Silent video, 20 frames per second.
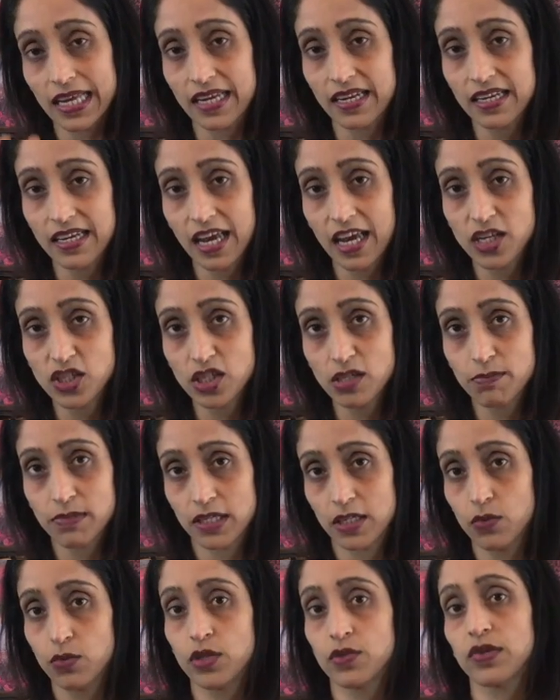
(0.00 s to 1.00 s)
thickening agent,
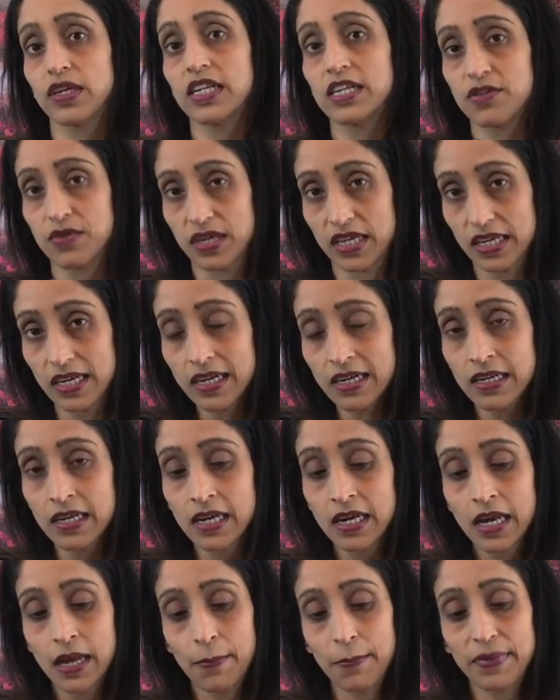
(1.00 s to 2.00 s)
but you won't really drink it.
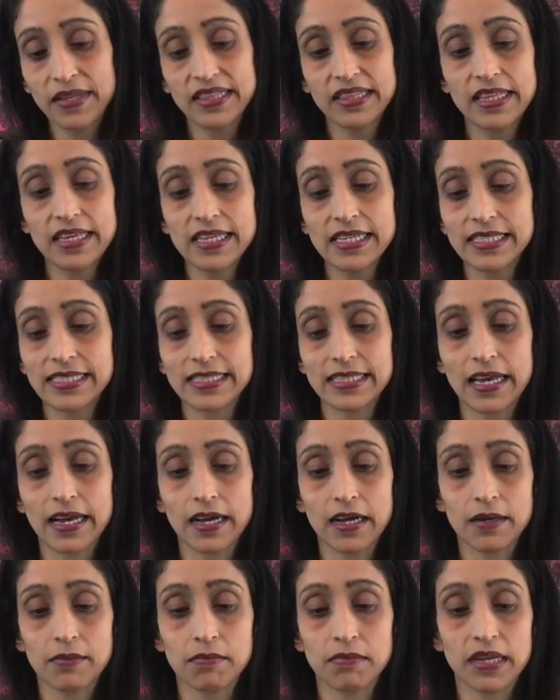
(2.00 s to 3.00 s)
But this,
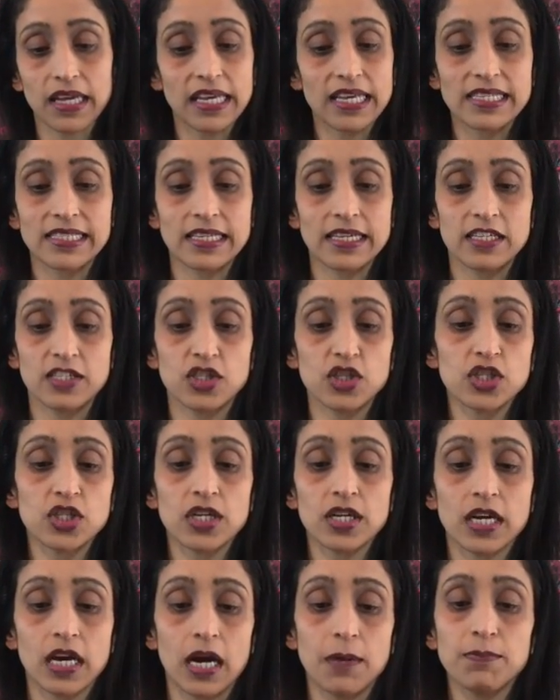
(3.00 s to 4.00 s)
like I said, just
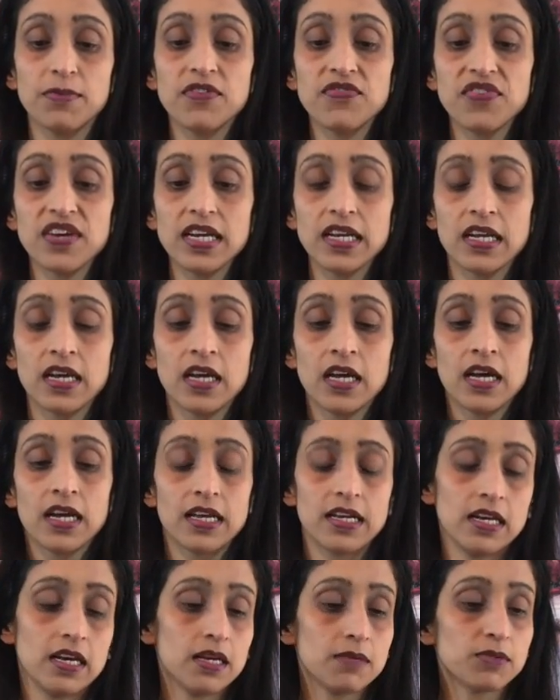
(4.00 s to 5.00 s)
a cup of it. So
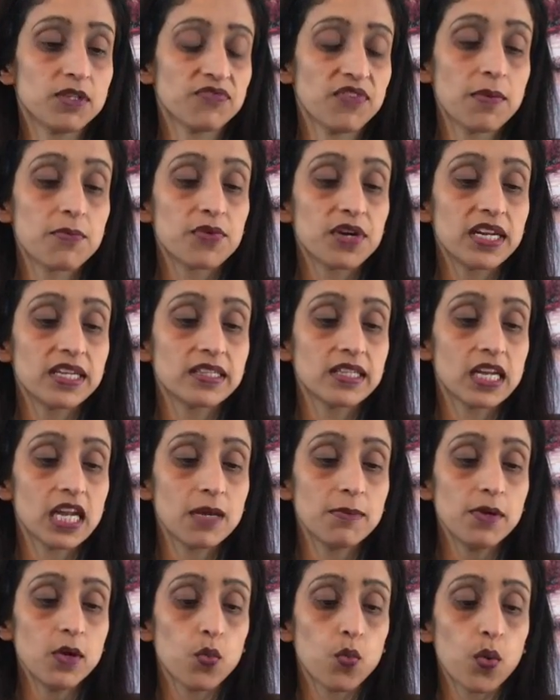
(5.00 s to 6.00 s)
if I'm reading the
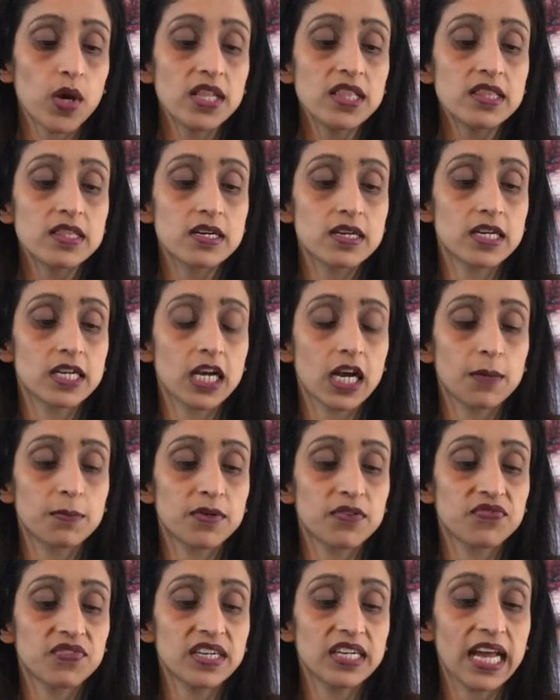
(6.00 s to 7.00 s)
label, 1/3 cup
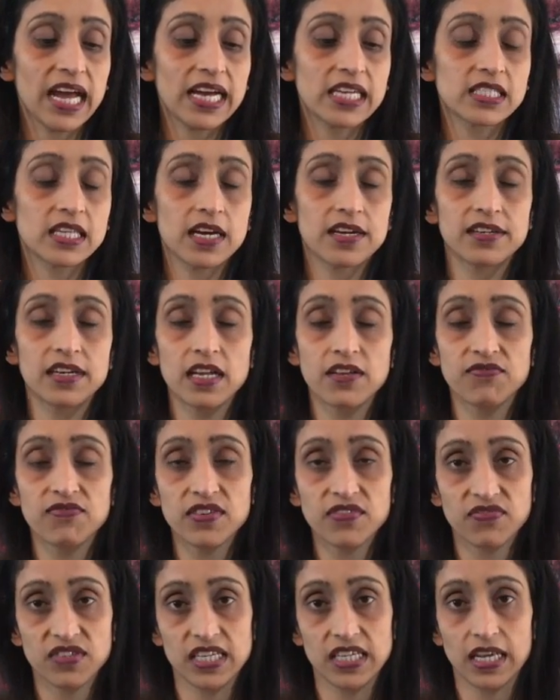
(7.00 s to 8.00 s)
of it has
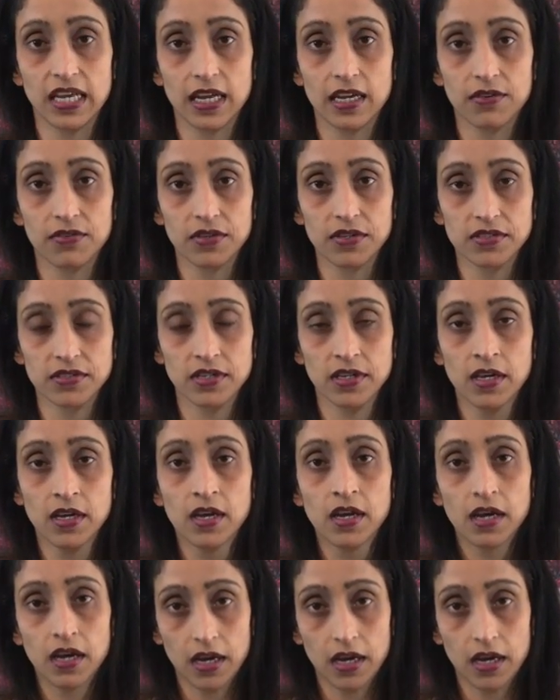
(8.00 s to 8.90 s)
150 calories.